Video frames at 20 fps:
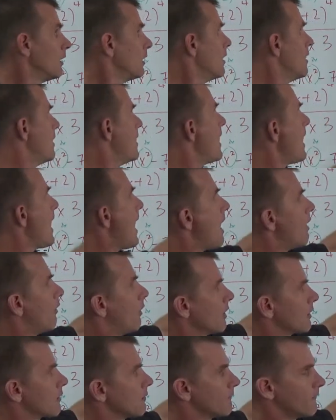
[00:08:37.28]
Now
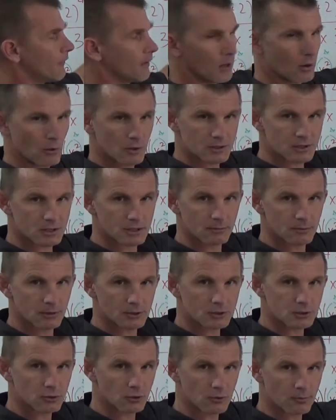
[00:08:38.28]
I can follow a similar
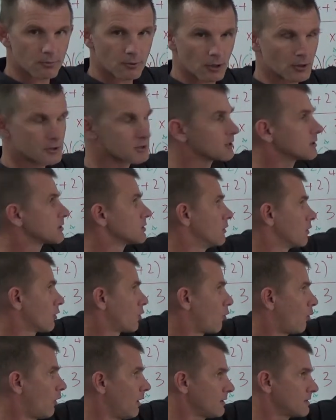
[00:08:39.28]
sort of process, not
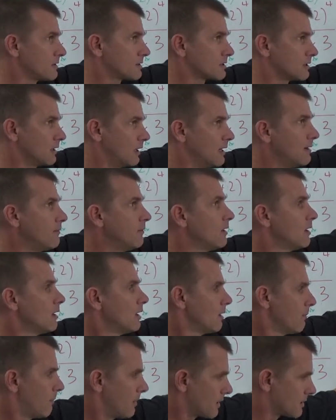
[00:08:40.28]
quite the same,
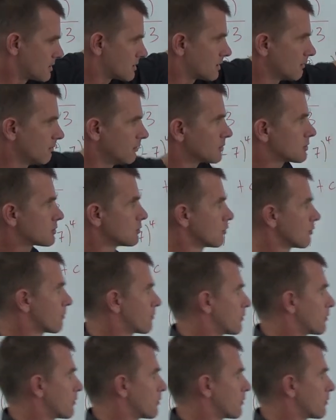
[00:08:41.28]
but a similar sort of